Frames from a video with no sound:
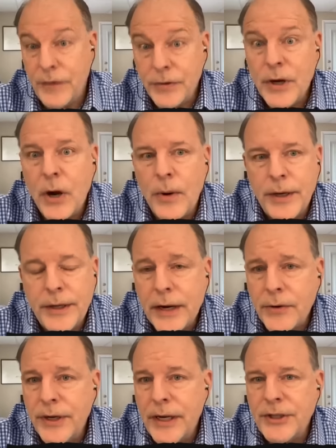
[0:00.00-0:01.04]
you know it, and that
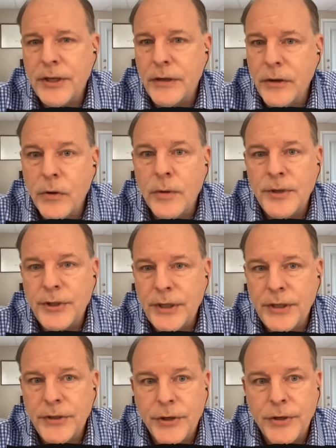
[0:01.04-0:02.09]
creates an enormous
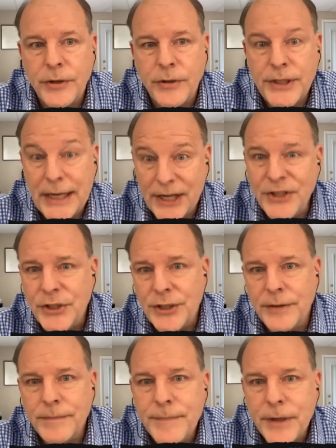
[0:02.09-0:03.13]
internal
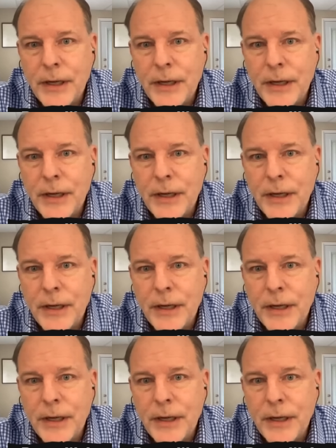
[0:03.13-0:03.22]
tension.